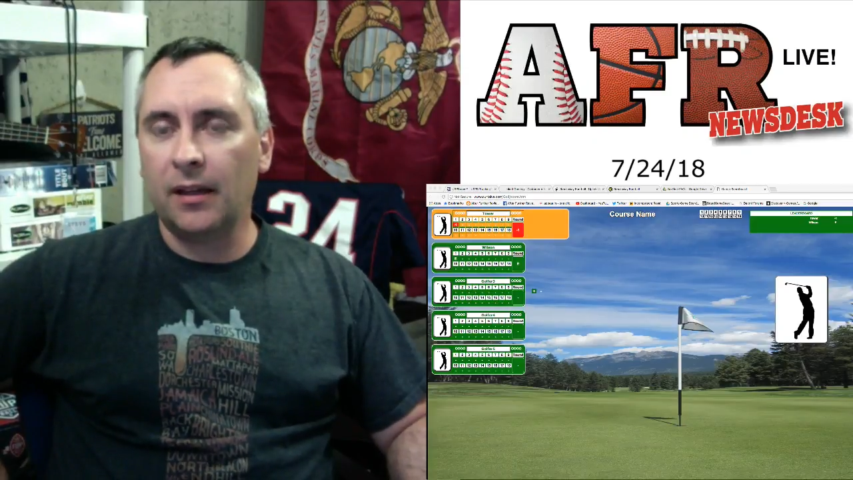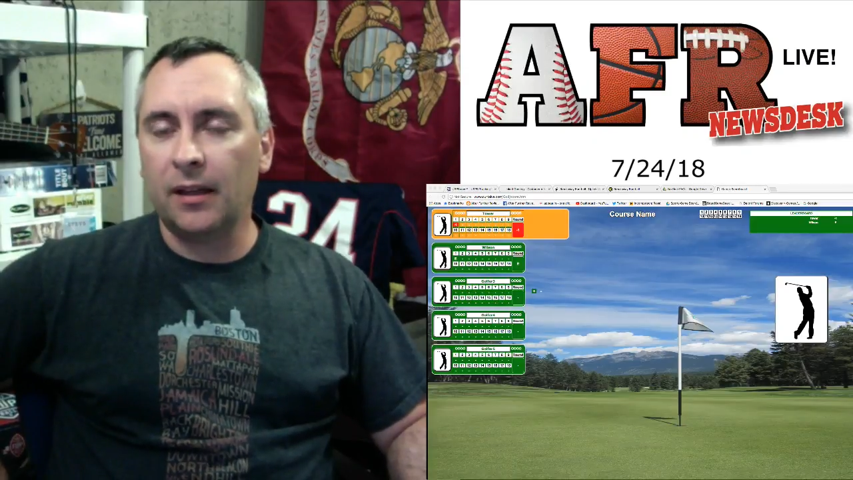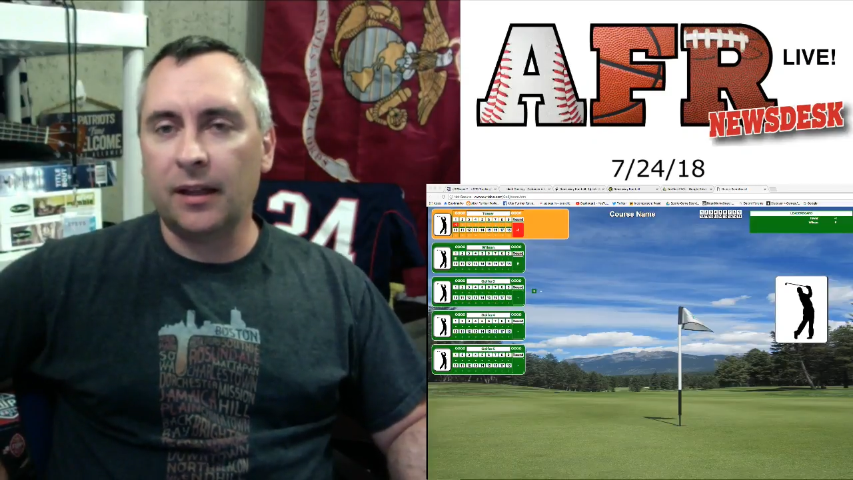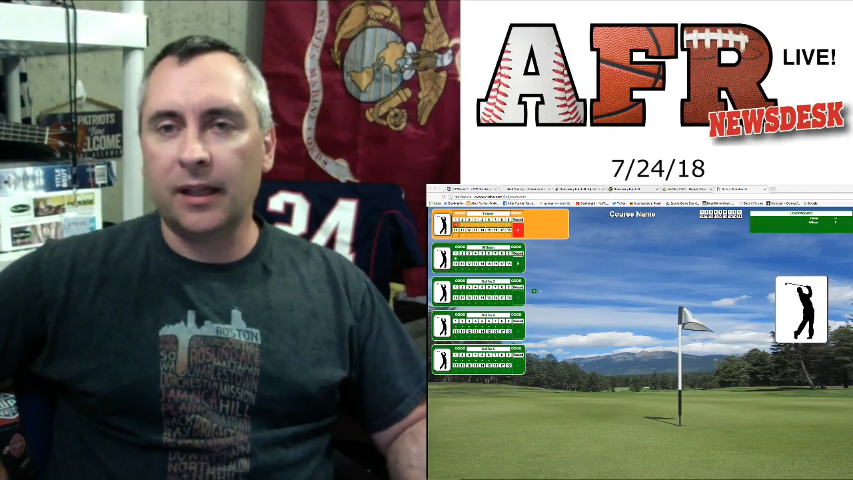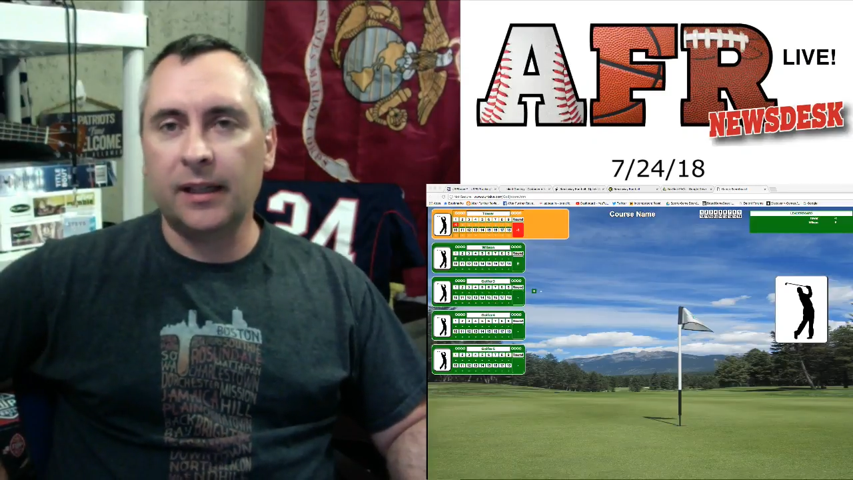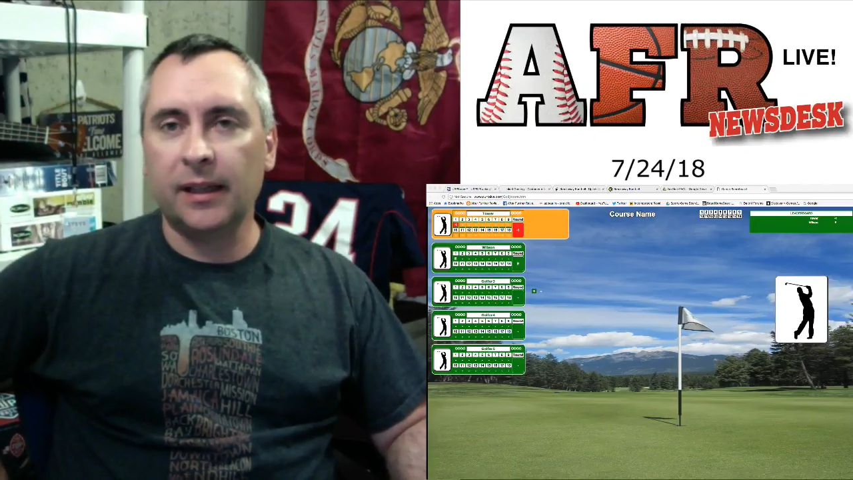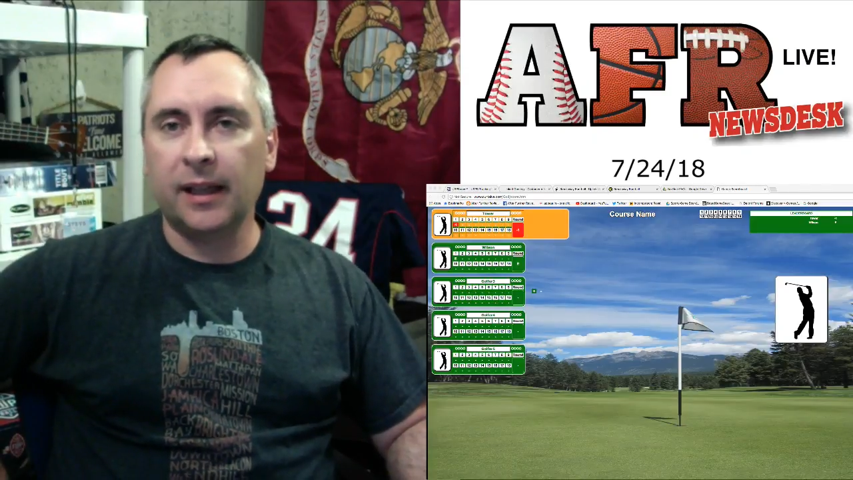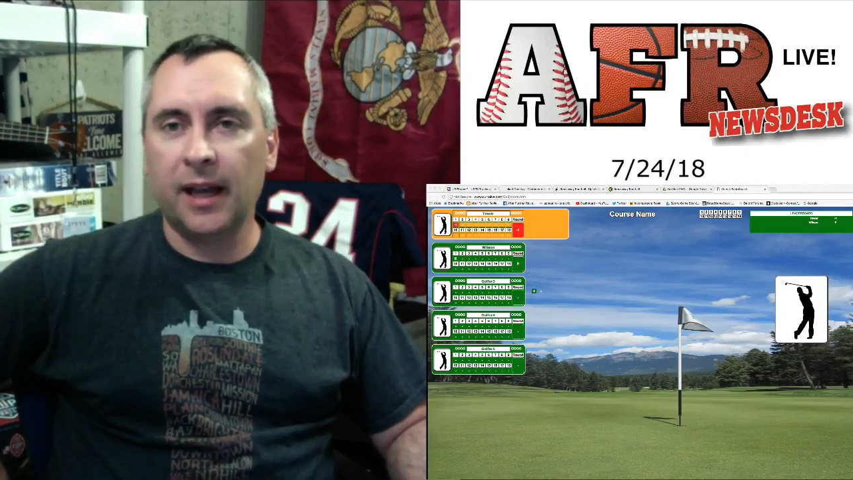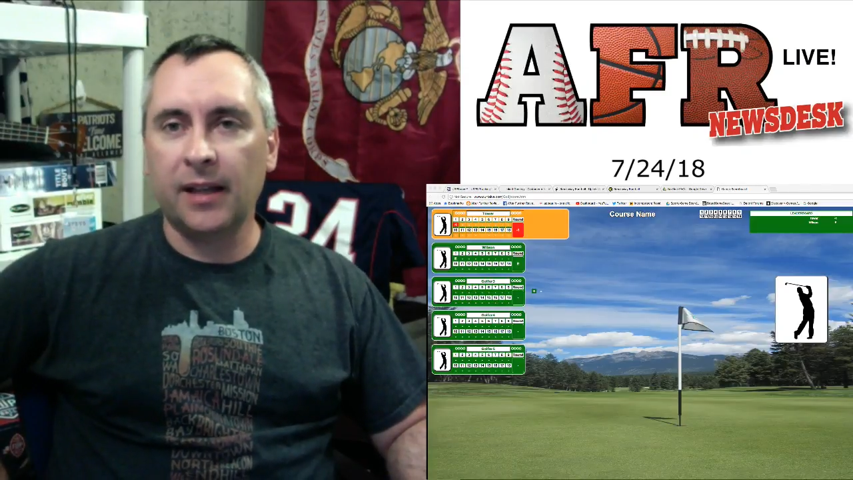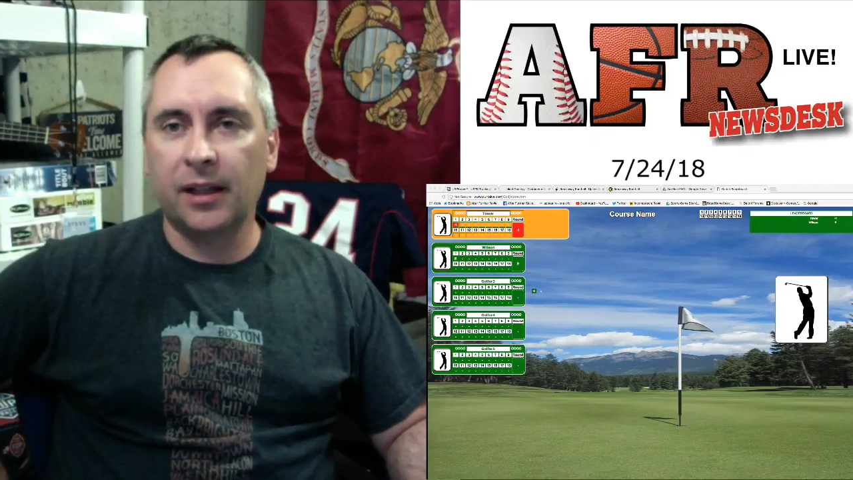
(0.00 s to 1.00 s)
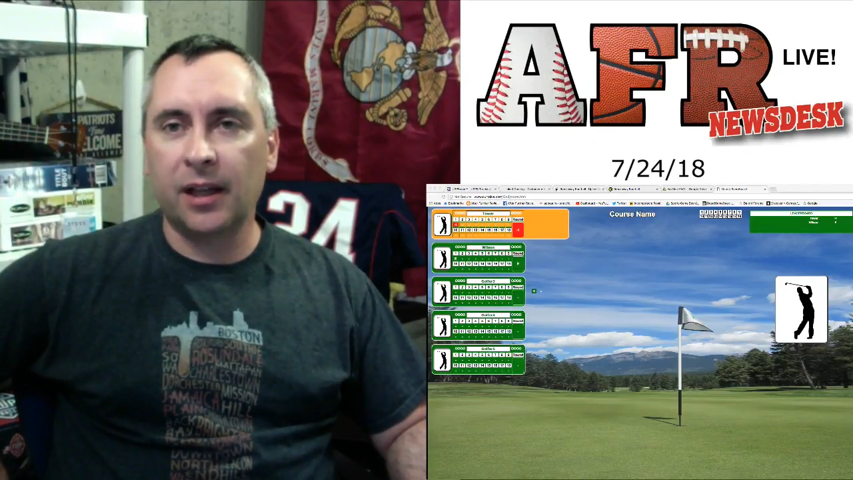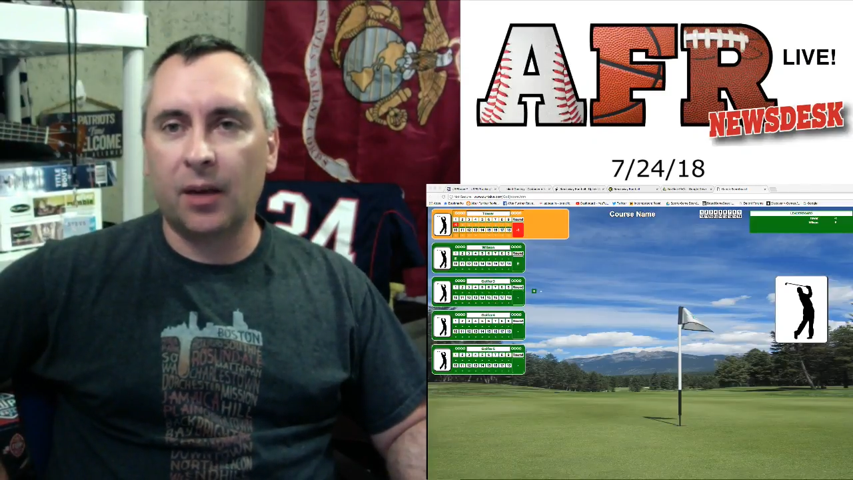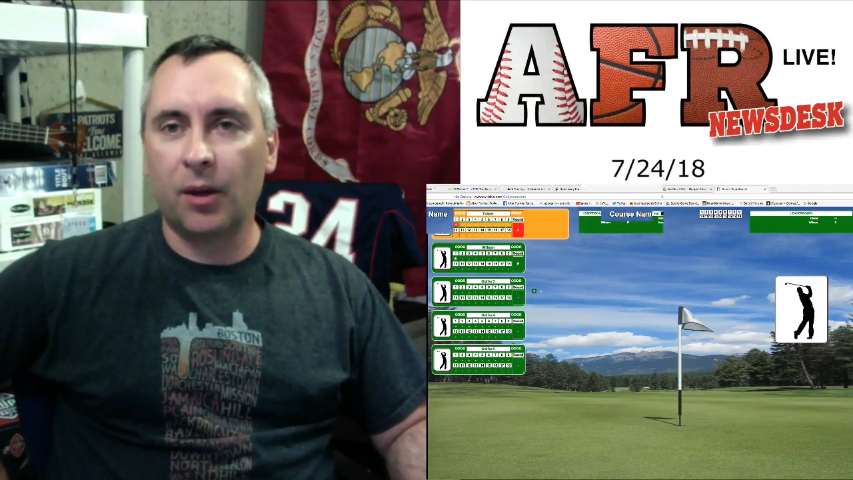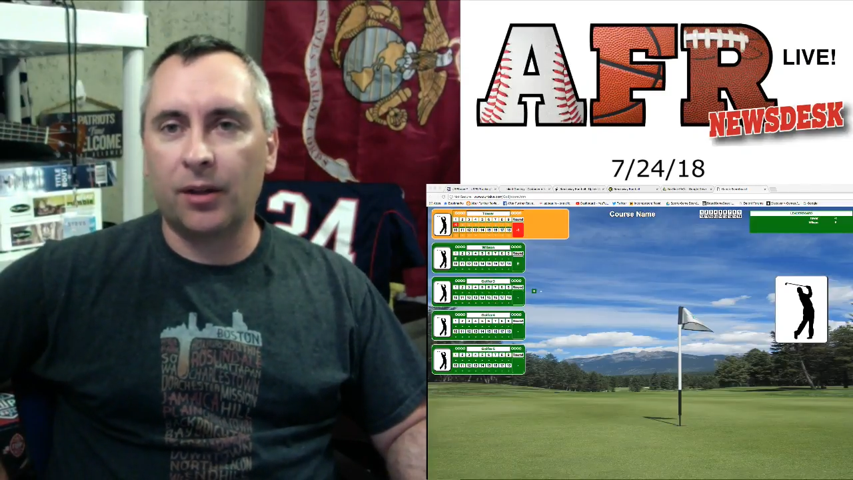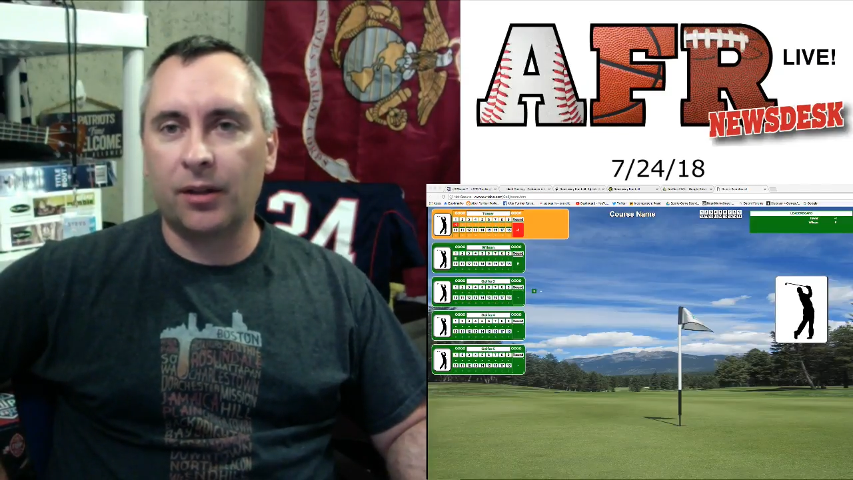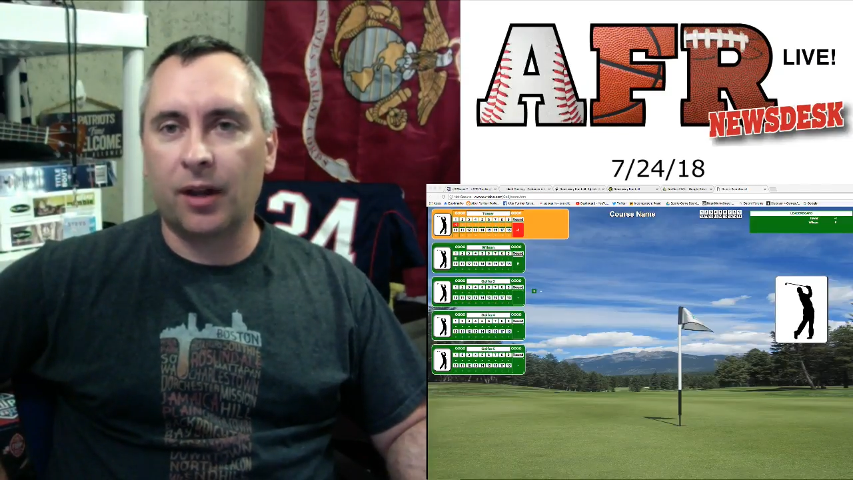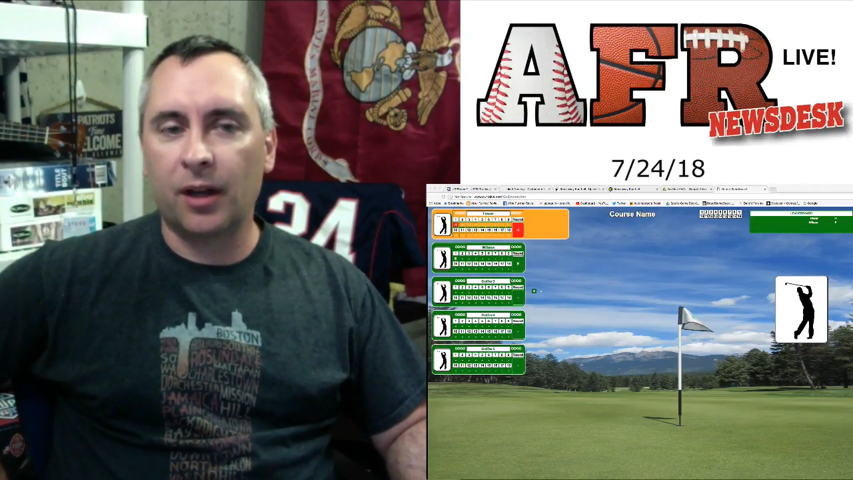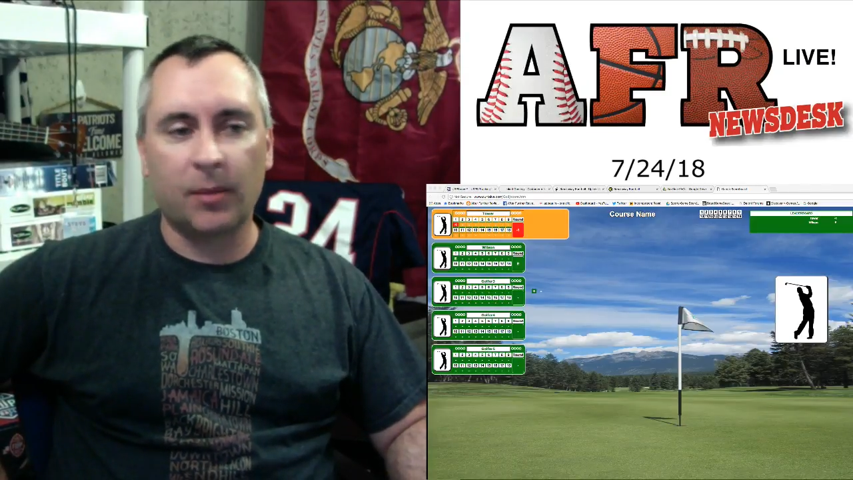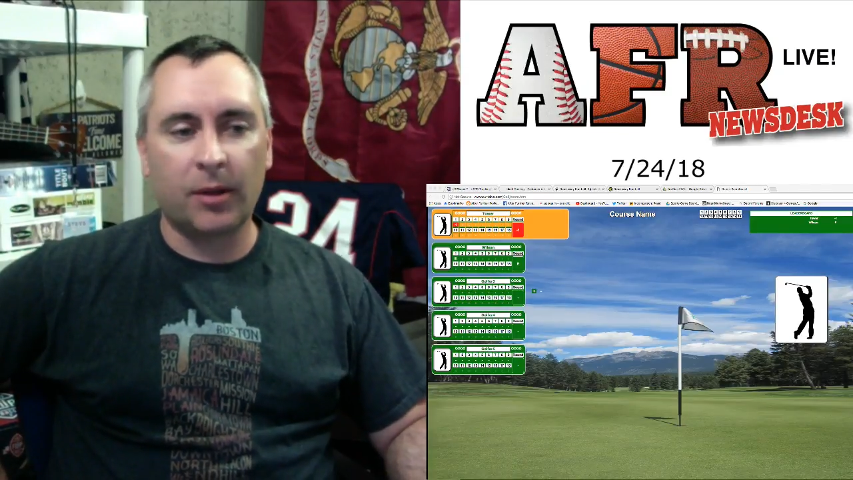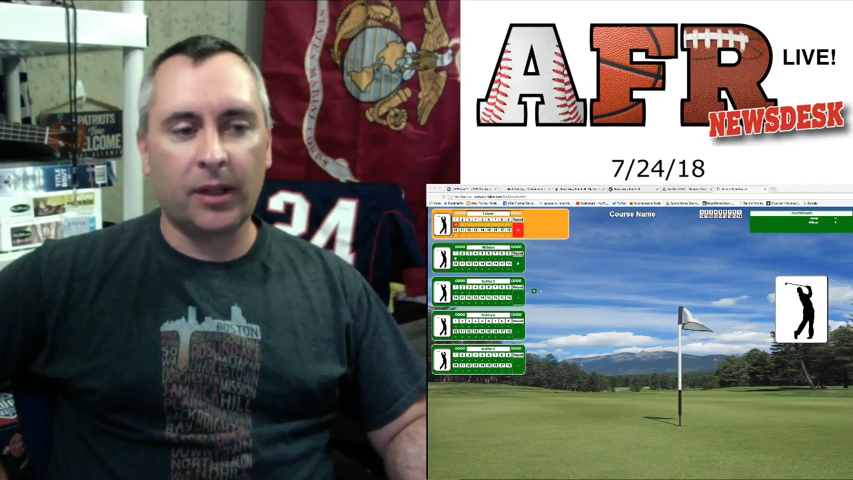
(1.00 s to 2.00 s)
the last thing I wanted to talk
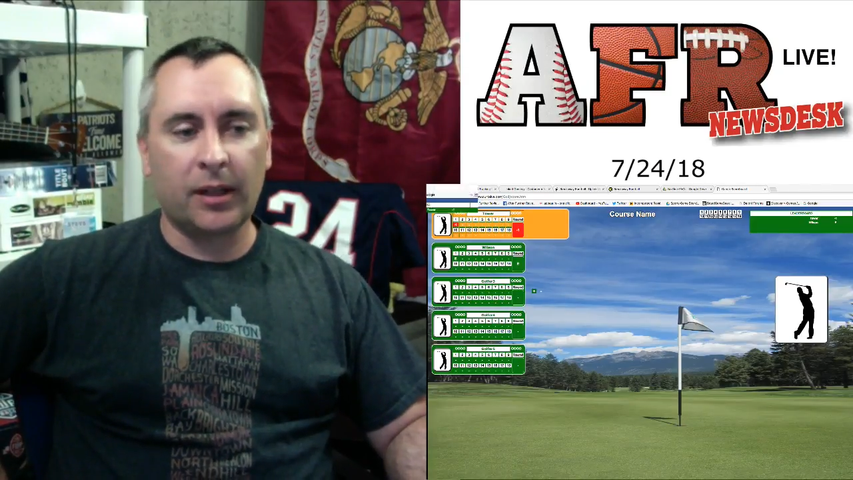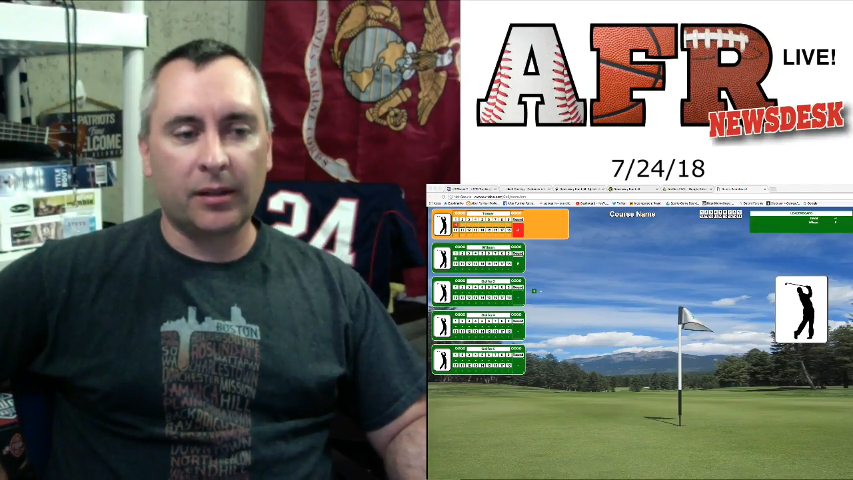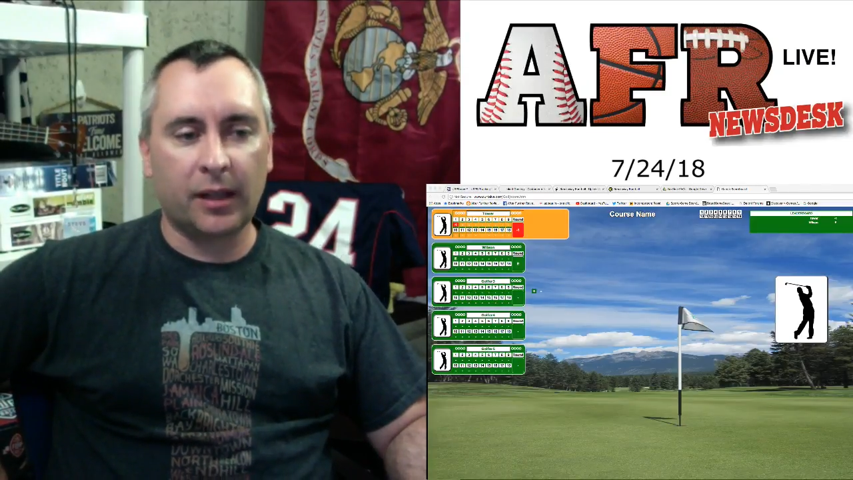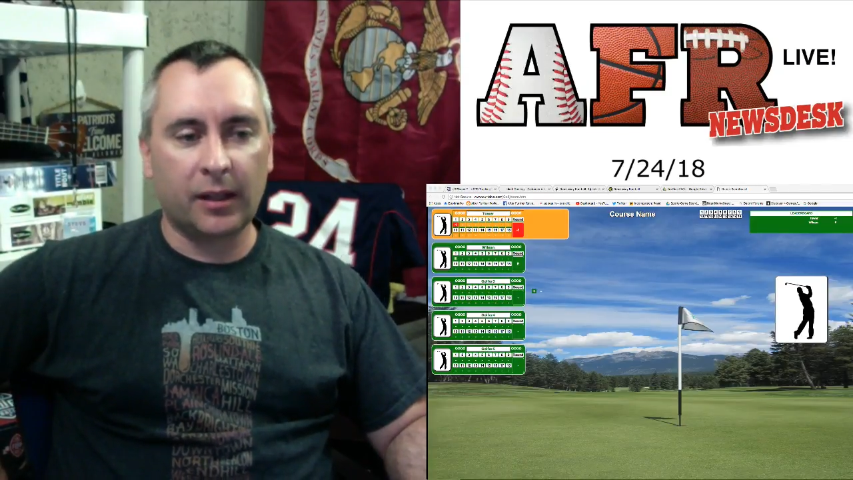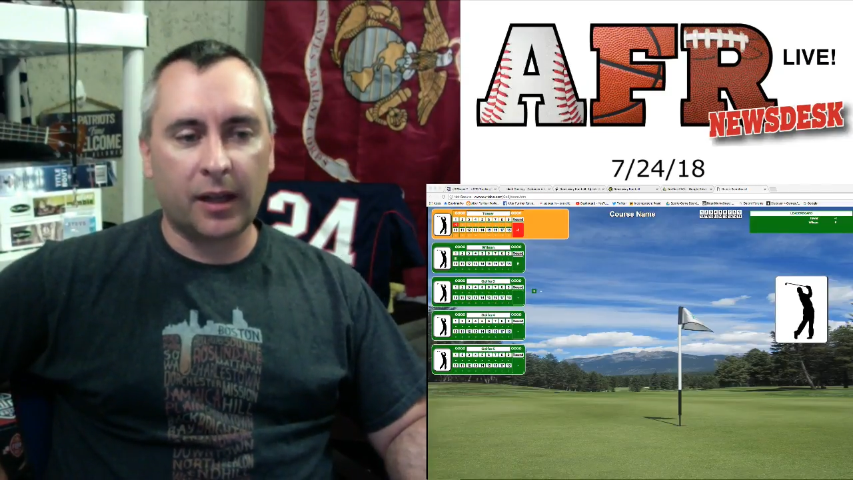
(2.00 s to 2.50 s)
about is that